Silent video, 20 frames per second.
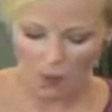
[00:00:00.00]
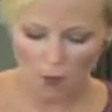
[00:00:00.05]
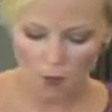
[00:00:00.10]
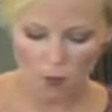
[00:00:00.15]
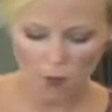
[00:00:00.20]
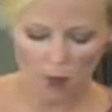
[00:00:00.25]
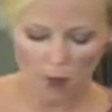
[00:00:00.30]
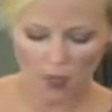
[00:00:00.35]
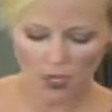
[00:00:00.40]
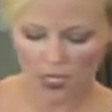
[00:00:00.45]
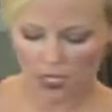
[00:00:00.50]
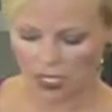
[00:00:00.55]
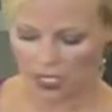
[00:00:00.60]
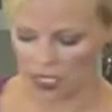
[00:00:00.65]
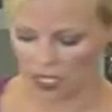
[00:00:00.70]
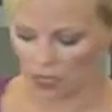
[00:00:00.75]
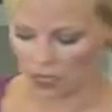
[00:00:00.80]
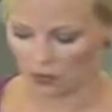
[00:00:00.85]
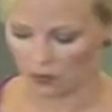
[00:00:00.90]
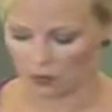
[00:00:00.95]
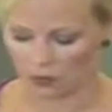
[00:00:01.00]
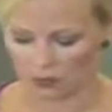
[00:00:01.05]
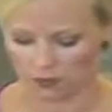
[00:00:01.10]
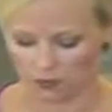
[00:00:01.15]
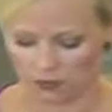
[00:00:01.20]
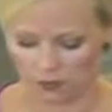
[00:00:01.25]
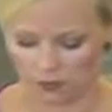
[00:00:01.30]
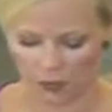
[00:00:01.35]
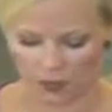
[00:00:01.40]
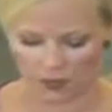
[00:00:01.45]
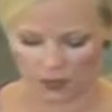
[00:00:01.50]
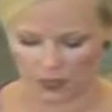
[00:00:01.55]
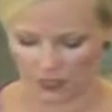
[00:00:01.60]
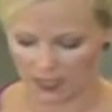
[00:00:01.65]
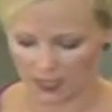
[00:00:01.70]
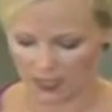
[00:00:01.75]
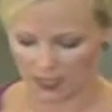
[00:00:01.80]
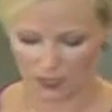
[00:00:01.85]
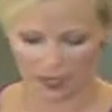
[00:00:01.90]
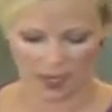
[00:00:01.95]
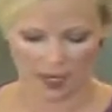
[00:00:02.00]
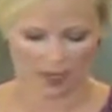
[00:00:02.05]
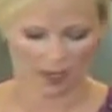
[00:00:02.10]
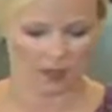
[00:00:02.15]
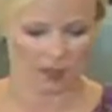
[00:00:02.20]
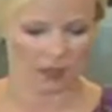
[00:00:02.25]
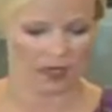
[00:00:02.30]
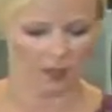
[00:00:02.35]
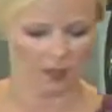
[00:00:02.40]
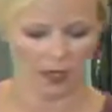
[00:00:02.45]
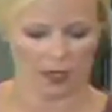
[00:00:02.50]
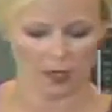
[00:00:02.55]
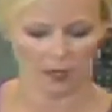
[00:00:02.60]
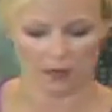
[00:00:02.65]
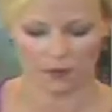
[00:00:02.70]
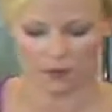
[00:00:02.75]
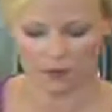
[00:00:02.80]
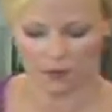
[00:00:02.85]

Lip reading: What we're going to do, move this way. There we go.